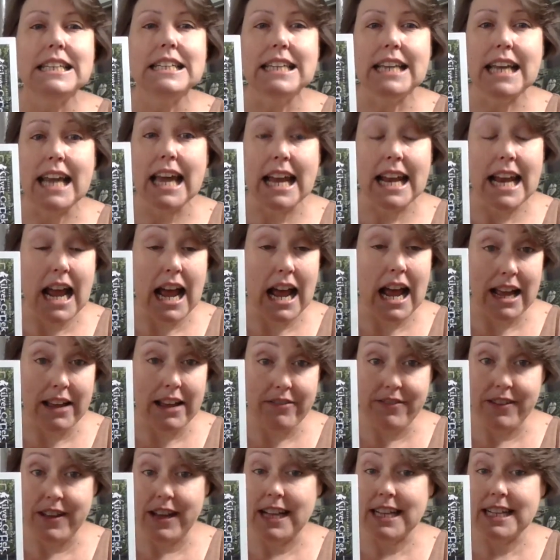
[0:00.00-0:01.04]
Can I
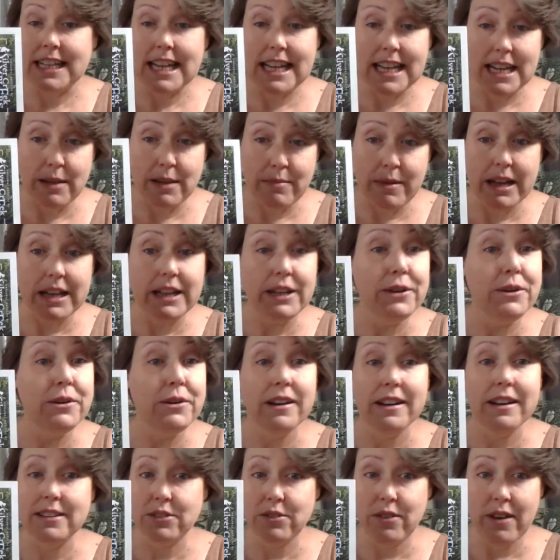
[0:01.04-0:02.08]
find anybody who
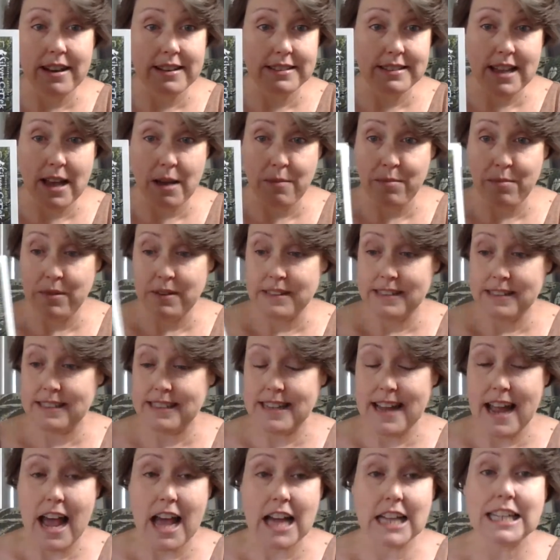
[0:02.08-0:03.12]
has grasshopper in
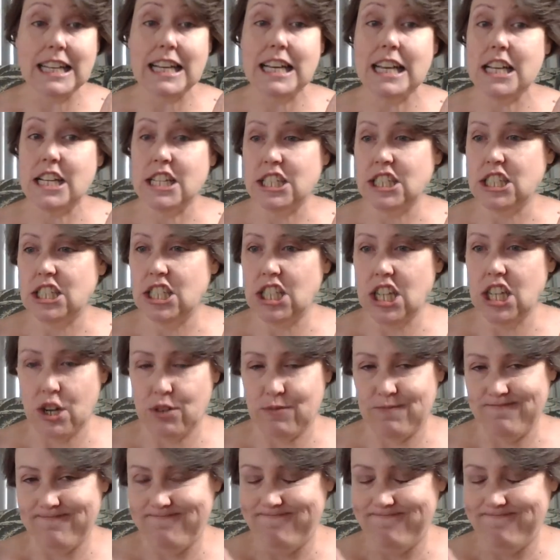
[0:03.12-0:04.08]
stock? No.